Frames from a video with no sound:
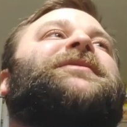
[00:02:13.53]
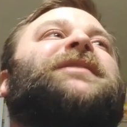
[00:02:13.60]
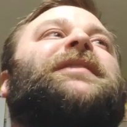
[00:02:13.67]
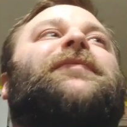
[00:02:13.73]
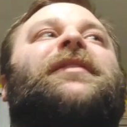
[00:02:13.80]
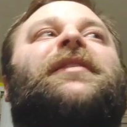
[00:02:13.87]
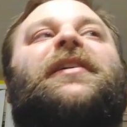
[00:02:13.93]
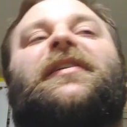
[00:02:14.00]
Because
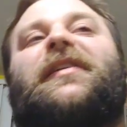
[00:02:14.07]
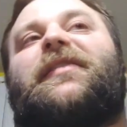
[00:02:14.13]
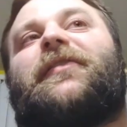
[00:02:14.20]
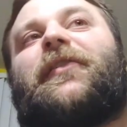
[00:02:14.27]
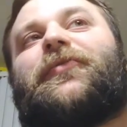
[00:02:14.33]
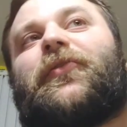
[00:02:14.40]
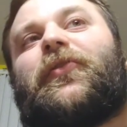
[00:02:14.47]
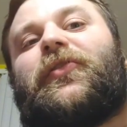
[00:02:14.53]
even in
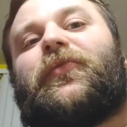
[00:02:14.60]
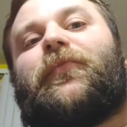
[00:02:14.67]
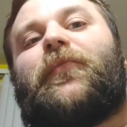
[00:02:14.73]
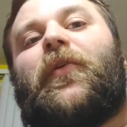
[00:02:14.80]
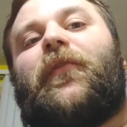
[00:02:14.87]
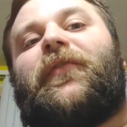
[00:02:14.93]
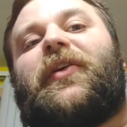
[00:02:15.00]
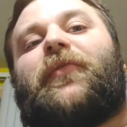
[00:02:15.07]
the third
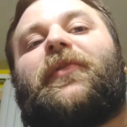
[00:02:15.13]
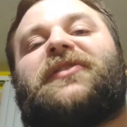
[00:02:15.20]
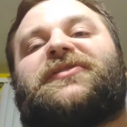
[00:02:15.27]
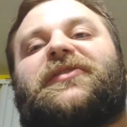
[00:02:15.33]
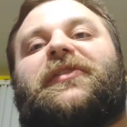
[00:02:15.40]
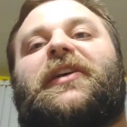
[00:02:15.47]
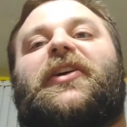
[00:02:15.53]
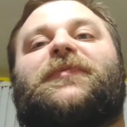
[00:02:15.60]
movie,
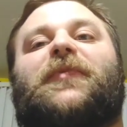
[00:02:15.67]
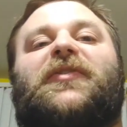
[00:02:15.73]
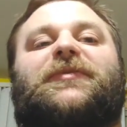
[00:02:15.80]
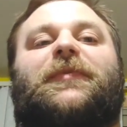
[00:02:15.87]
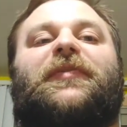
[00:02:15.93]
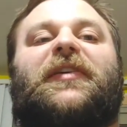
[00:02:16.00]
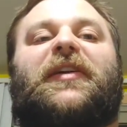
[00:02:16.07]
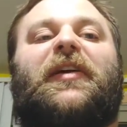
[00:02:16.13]
originally, he was
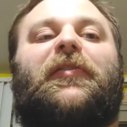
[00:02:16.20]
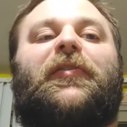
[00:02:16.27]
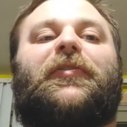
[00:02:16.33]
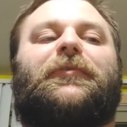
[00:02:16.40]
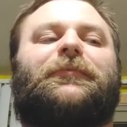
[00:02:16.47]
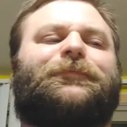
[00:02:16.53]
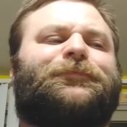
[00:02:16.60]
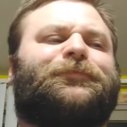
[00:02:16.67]
supposed to be the
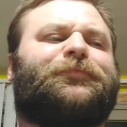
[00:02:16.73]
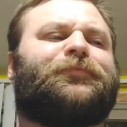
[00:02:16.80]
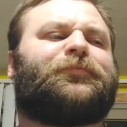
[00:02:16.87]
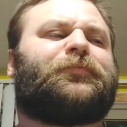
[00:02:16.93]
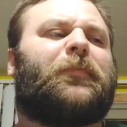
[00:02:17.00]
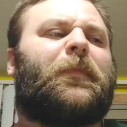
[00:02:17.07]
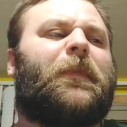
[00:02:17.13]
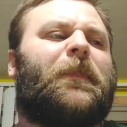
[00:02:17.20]
killer.
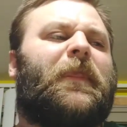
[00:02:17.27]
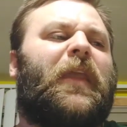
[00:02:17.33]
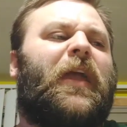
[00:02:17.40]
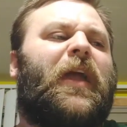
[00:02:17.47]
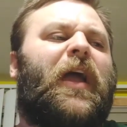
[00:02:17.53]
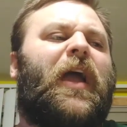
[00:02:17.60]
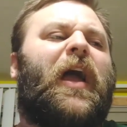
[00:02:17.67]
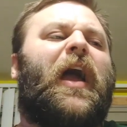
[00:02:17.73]

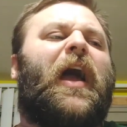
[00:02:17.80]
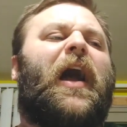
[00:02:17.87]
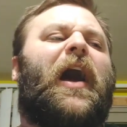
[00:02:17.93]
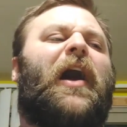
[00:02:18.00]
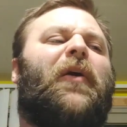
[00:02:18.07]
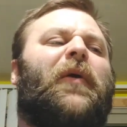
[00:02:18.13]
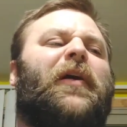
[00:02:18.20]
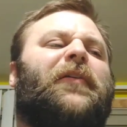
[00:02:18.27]

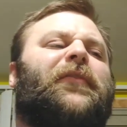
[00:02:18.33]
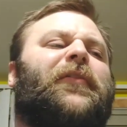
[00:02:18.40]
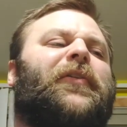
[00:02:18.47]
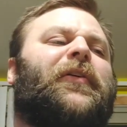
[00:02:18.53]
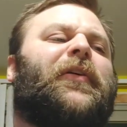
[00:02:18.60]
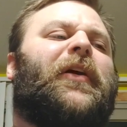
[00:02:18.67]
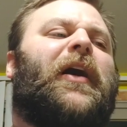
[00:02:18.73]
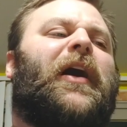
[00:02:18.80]

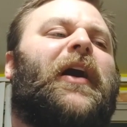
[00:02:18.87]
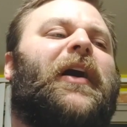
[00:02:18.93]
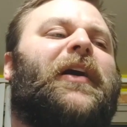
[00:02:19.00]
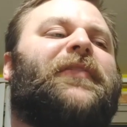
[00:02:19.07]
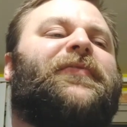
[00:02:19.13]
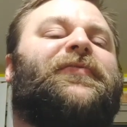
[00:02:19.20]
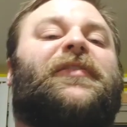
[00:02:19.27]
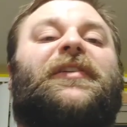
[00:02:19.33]
However,
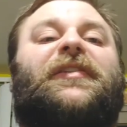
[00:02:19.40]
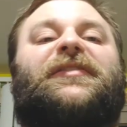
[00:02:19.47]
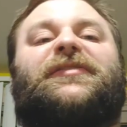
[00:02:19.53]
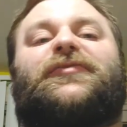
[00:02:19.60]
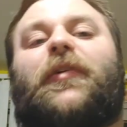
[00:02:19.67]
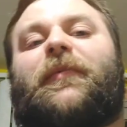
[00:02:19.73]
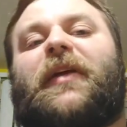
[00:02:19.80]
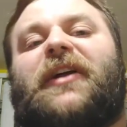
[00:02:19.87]
the
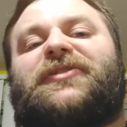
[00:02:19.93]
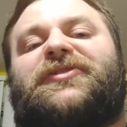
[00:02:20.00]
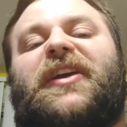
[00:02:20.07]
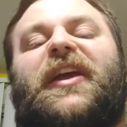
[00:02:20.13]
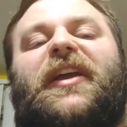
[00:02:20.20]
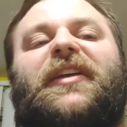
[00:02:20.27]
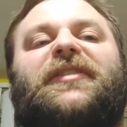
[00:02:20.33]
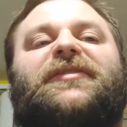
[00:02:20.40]
script got
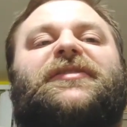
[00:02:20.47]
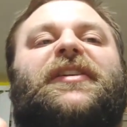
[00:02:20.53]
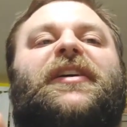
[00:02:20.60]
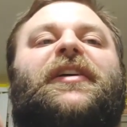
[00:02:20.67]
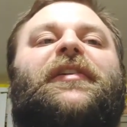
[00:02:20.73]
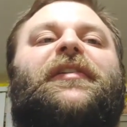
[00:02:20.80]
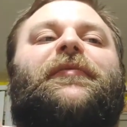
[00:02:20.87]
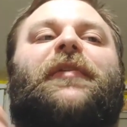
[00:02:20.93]
changed,
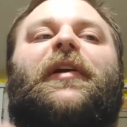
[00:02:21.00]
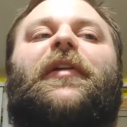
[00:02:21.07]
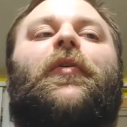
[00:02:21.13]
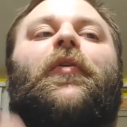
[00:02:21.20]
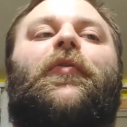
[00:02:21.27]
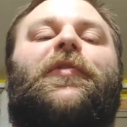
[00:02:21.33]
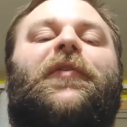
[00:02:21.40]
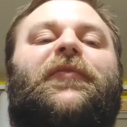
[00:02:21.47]
and we got
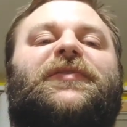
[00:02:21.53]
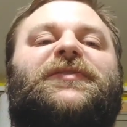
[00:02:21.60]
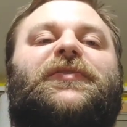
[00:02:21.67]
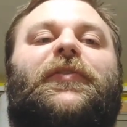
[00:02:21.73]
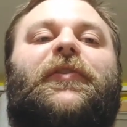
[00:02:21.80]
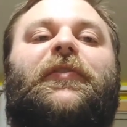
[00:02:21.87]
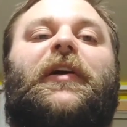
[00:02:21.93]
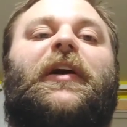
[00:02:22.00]
a whole different
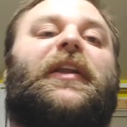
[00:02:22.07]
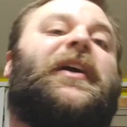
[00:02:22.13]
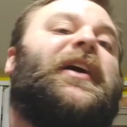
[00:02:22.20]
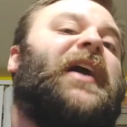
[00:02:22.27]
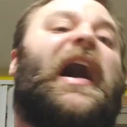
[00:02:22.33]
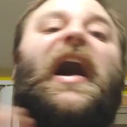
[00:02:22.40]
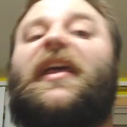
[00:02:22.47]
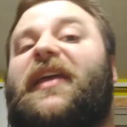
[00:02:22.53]
storyline.
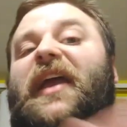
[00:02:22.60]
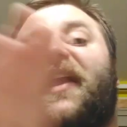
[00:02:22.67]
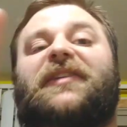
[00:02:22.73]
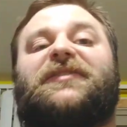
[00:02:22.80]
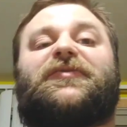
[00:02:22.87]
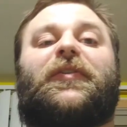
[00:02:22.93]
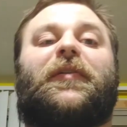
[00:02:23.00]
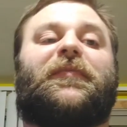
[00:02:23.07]
I
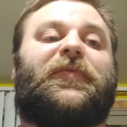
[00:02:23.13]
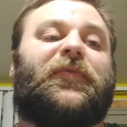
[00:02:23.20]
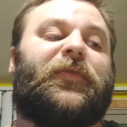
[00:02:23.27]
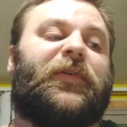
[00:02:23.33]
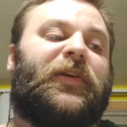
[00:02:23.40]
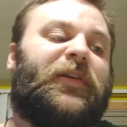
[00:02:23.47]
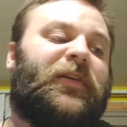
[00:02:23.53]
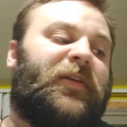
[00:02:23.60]
hate Scream
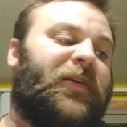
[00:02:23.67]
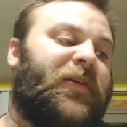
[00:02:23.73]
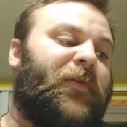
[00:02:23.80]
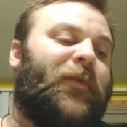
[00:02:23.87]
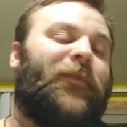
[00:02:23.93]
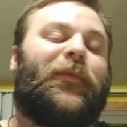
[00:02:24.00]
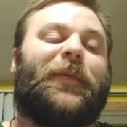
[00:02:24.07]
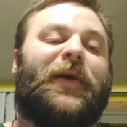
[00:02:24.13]
3
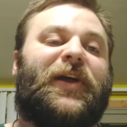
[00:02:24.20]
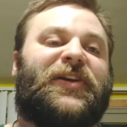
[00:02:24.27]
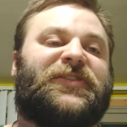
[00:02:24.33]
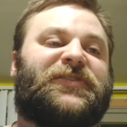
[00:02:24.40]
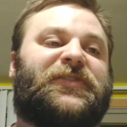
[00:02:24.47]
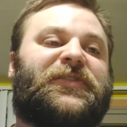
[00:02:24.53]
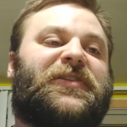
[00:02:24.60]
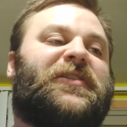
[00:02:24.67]
with a
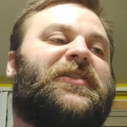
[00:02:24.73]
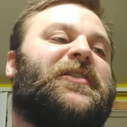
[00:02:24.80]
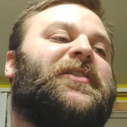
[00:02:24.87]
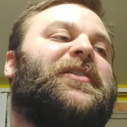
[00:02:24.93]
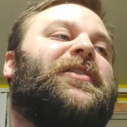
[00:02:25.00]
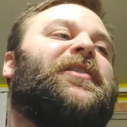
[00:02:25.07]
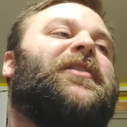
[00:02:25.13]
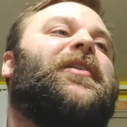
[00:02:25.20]
passion.
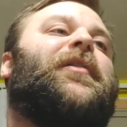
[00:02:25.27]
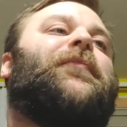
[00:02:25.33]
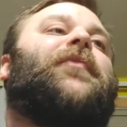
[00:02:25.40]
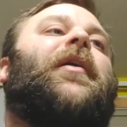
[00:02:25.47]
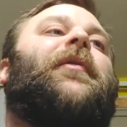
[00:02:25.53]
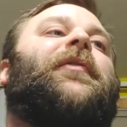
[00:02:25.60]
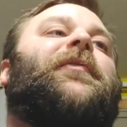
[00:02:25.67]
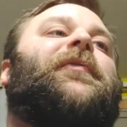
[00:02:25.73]

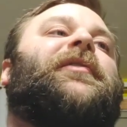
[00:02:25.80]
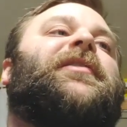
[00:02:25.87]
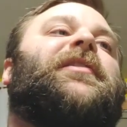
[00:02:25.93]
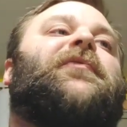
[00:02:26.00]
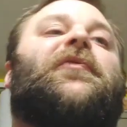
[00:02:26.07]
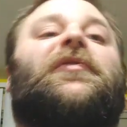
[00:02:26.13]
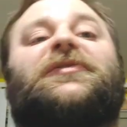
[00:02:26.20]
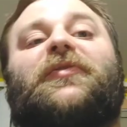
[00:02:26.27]
Probably one of
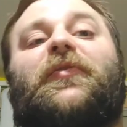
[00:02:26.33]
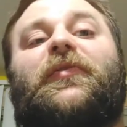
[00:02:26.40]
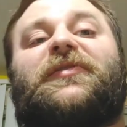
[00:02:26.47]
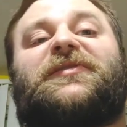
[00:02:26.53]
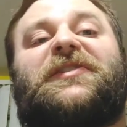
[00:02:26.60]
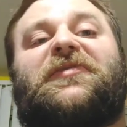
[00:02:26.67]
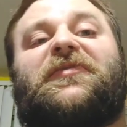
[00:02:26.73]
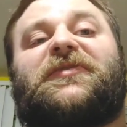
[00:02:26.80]
the worst
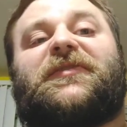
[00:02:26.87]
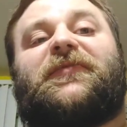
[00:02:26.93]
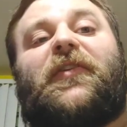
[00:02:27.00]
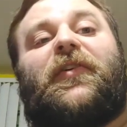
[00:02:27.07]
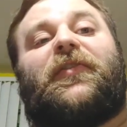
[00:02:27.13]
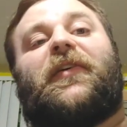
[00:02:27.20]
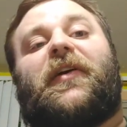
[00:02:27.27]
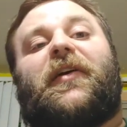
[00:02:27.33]
horror sequels of
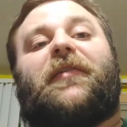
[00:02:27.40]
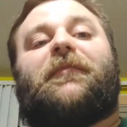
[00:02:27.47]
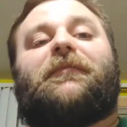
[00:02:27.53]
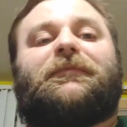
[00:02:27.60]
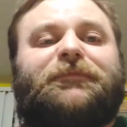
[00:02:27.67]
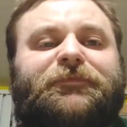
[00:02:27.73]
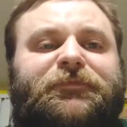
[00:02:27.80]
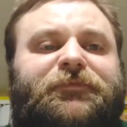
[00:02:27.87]
all
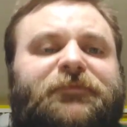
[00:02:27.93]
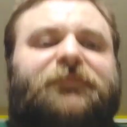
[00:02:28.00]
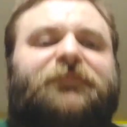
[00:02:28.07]
time.